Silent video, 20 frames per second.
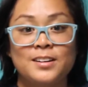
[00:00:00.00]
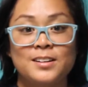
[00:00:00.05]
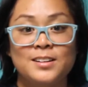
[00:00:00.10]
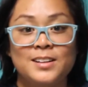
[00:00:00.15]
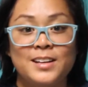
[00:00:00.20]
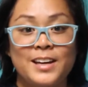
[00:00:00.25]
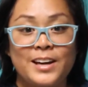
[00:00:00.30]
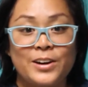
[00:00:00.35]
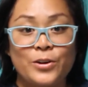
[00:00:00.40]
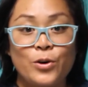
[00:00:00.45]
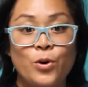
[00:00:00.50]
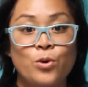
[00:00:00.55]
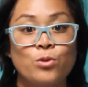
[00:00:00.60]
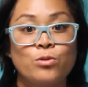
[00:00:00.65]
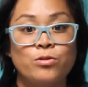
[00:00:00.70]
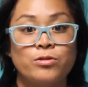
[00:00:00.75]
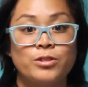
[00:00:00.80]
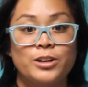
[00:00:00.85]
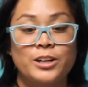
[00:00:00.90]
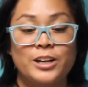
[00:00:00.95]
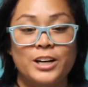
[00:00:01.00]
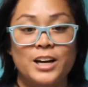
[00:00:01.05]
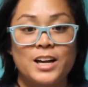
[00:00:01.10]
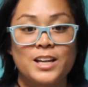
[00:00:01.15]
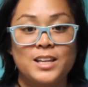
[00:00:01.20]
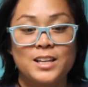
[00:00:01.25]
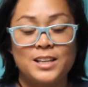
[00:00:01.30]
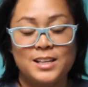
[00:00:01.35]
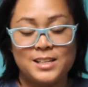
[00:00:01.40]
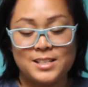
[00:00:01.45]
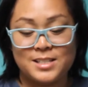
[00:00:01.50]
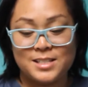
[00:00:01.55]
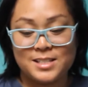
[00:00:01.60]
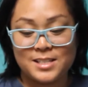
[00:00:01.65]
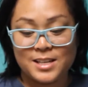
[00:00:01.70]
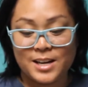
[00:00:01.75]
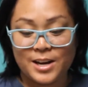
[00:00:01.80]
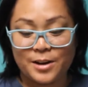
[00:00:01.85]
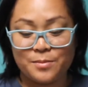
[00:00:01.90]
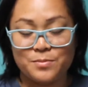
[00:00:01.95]
get over this
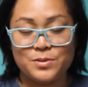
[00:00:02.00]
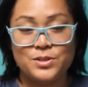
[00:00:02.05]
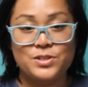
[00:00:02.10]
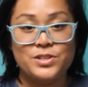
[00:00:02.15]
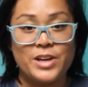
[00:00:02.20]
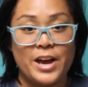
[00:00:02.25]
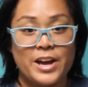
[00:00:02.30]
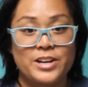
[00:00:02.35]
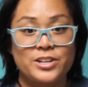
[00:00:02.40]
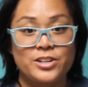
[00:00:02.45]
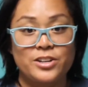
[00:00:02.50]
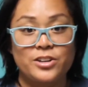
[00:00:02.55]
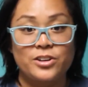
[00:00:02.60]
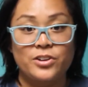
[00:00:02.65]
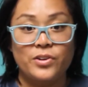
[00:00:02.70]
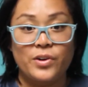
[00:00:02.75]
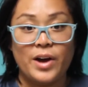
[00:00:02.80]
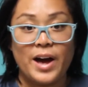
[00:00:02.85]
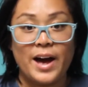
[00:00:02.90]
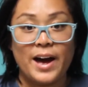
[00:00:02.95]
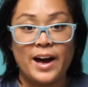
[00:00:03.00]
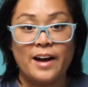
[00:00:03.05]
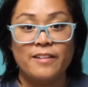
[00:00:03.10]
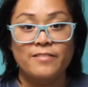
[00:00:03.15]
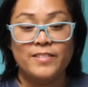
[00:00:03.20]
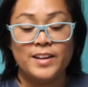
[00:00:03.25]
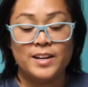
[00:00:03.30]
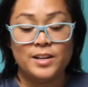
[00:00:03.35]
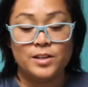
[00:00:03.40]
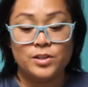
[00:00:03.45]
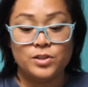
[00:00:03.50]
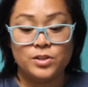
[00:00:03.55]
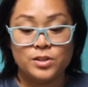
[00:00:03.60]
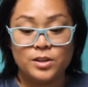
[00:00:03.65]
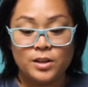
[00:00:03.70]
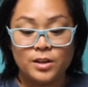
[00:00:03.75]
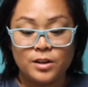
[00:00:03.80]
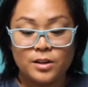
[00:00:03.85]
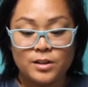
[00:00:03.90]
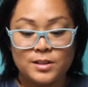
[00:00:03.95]
obsession you have that is
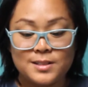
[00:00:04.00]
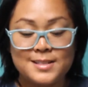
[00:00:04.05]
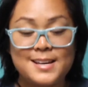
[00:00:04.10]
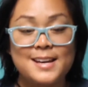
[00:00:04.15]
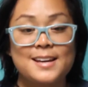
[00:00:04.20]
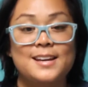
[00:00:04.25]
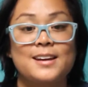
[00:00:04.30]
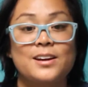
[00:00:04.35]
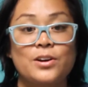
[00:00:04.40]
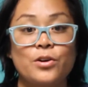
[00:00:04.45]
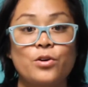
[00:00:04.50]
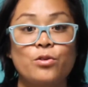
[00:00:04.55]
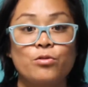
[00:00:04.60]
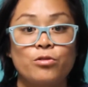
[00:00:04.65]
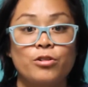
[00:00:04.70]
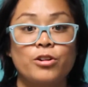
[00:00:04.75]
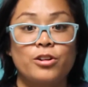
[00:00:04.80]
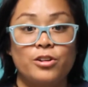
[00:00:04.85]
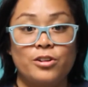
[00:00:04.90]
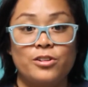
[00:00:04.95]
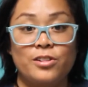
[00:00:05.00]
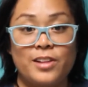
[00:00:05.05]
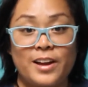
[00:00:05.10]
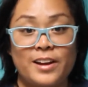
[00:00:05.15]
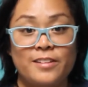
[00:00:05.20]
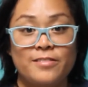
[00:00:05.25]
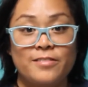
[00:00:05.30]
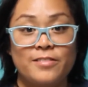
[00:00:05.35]
taking over your life,